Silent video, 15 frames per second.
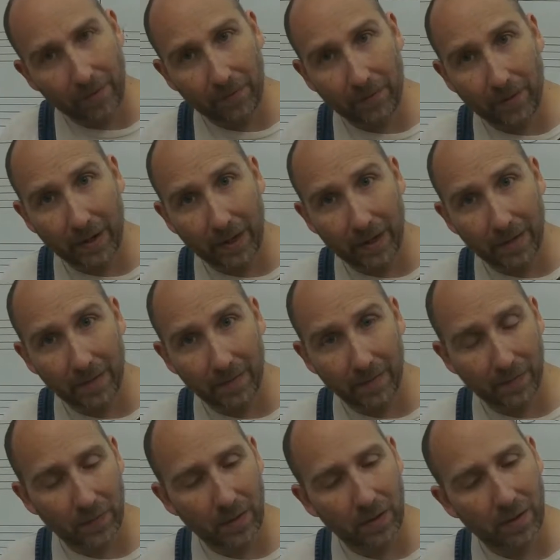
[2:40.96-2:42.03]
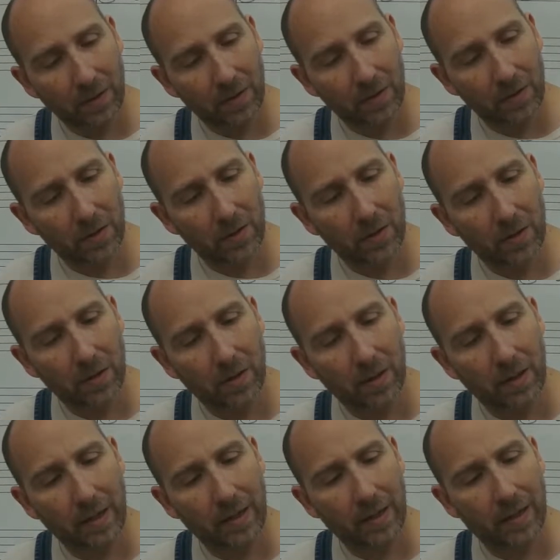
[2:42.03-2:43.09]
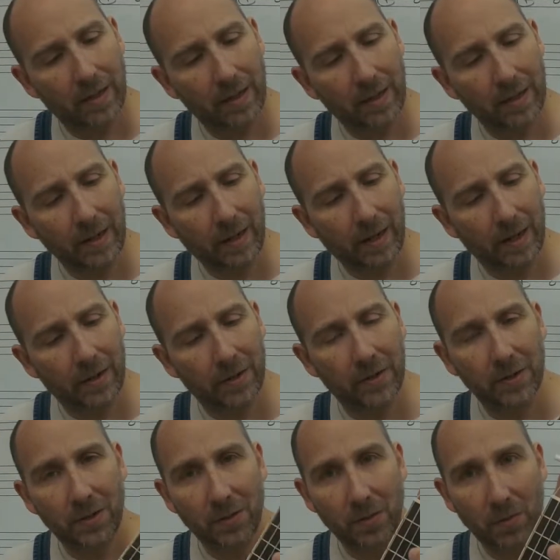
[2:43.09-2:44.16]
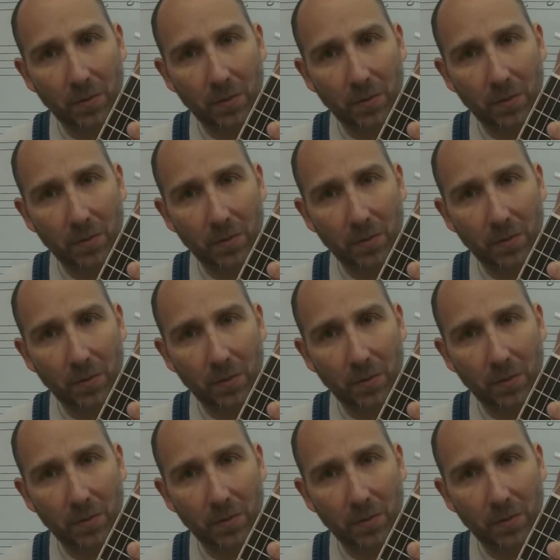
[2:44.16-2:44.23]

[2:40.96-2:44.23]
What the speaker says: fret, the indicators